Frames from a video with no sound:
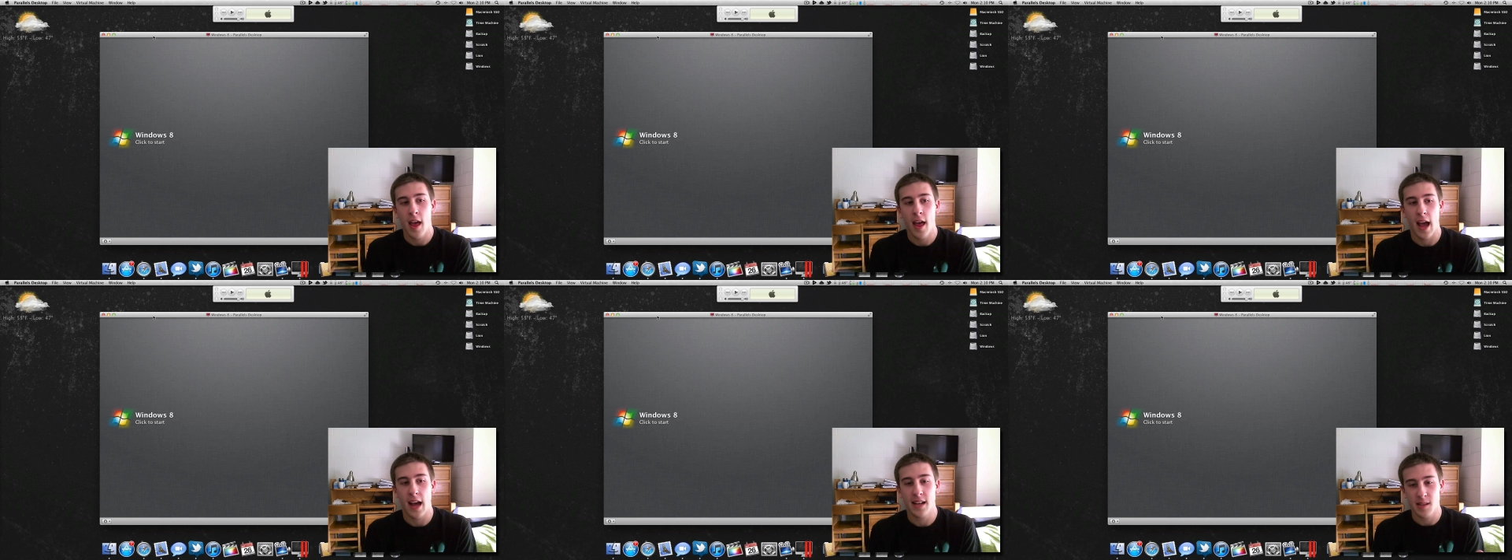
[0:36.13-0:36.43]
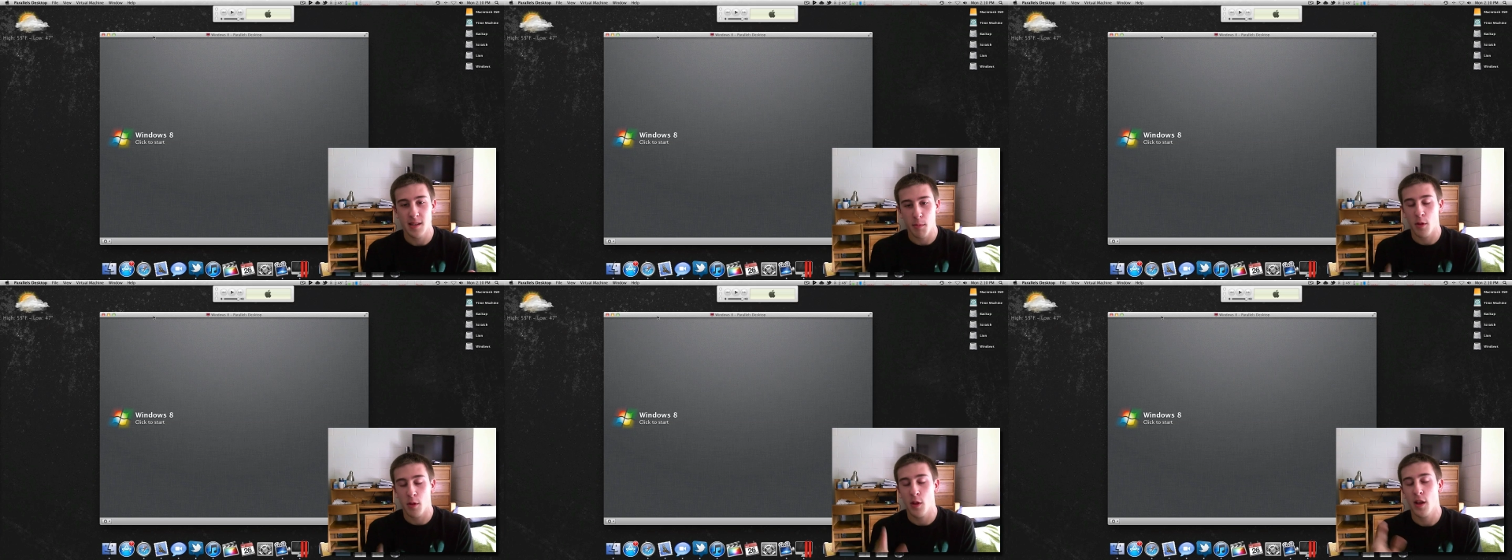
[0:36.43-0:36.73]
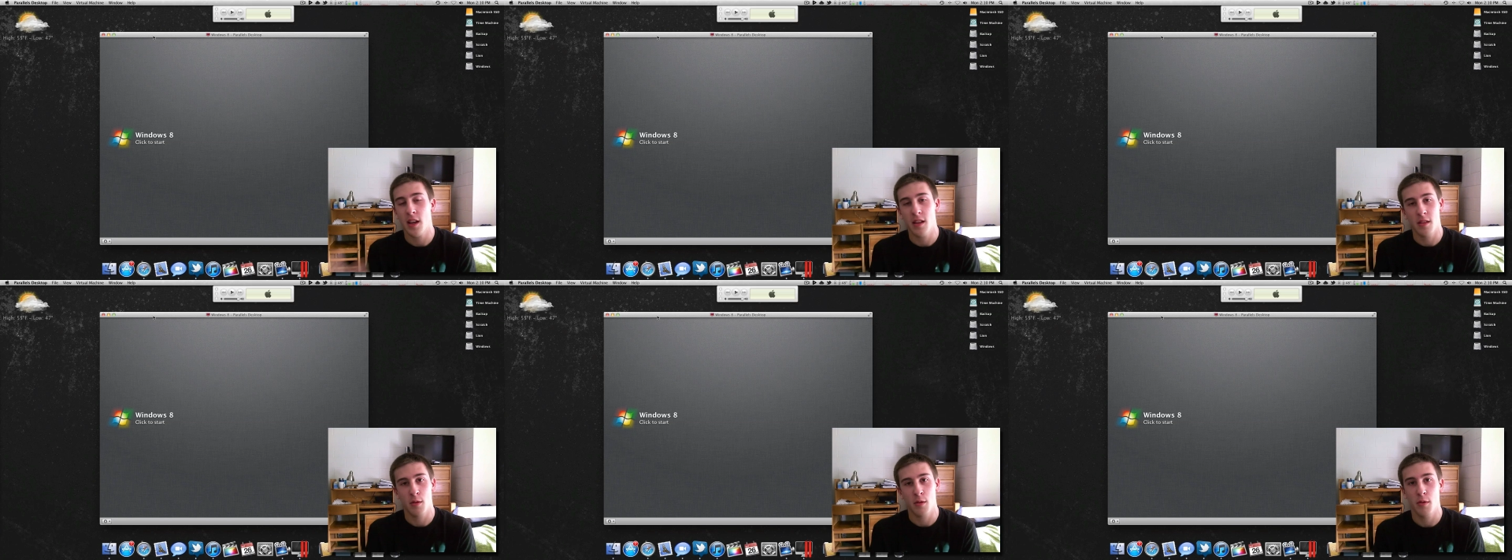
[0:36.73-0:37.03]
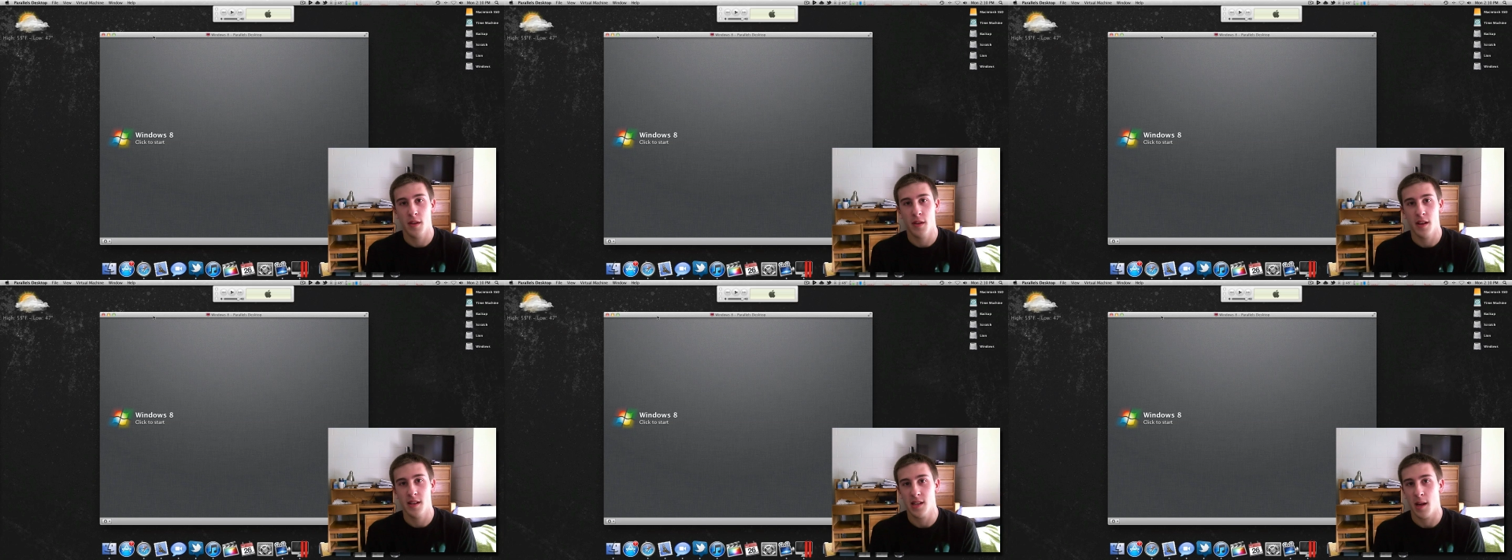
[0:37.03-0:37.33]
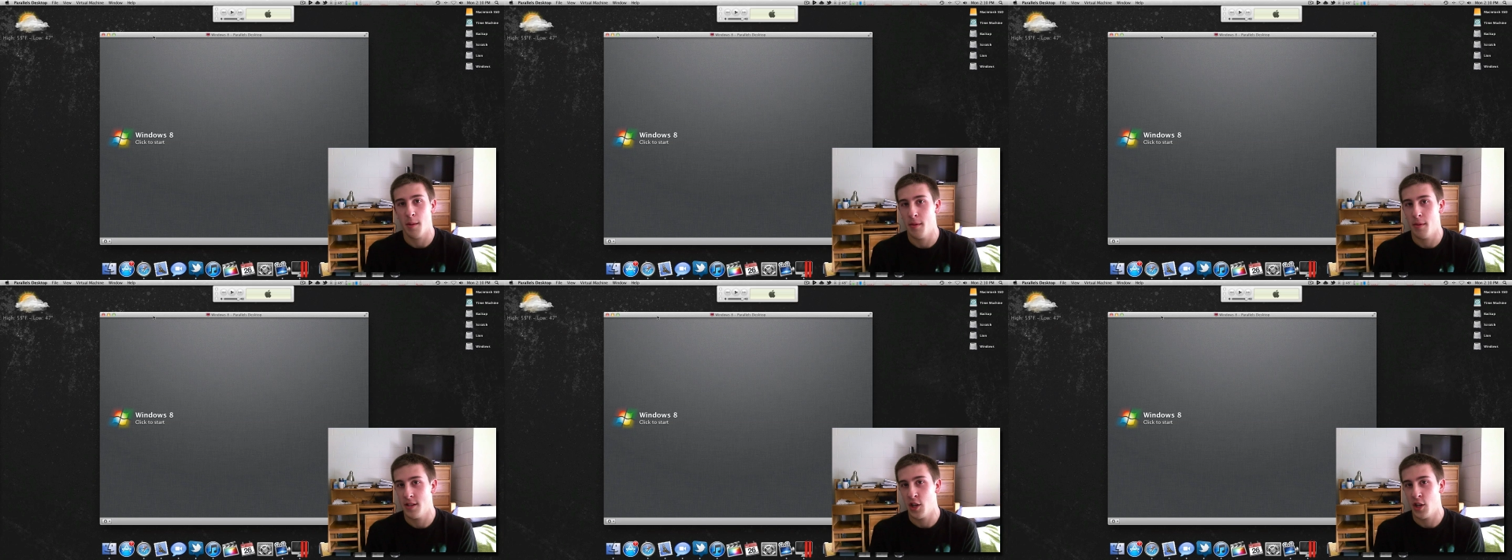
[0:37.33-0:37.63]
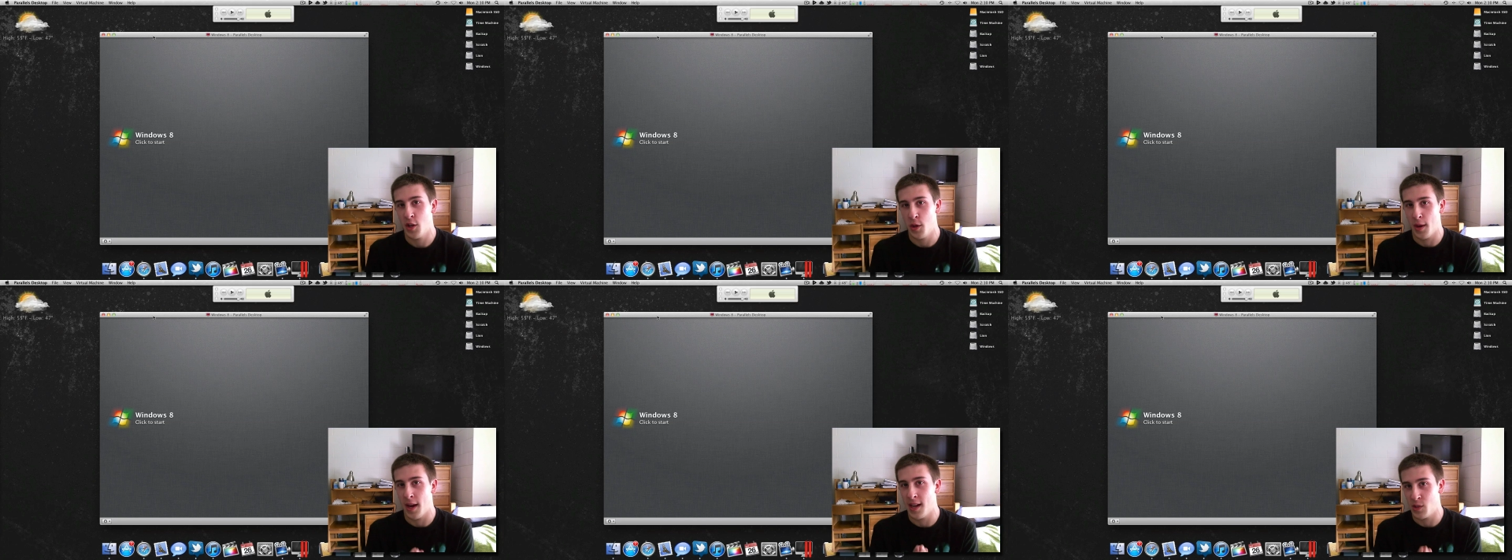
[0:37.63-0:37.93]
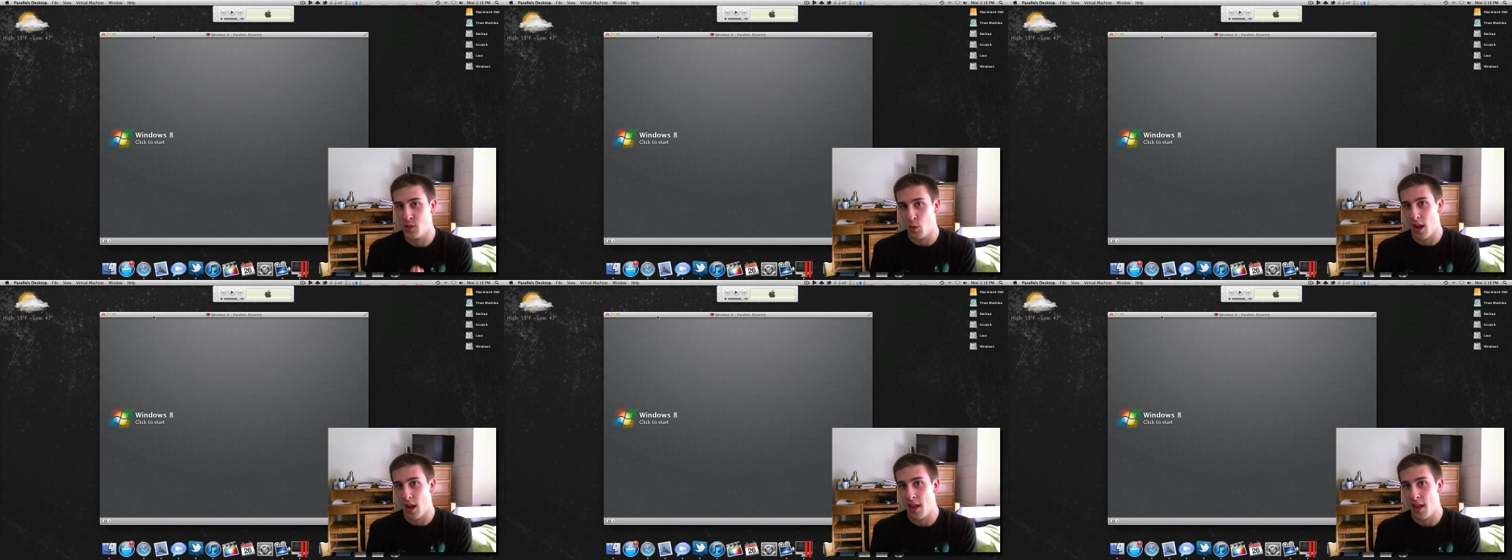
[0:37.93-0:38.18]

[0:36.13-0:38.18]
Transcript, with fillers: As I'm clicking through things, I'm going to tell you guys what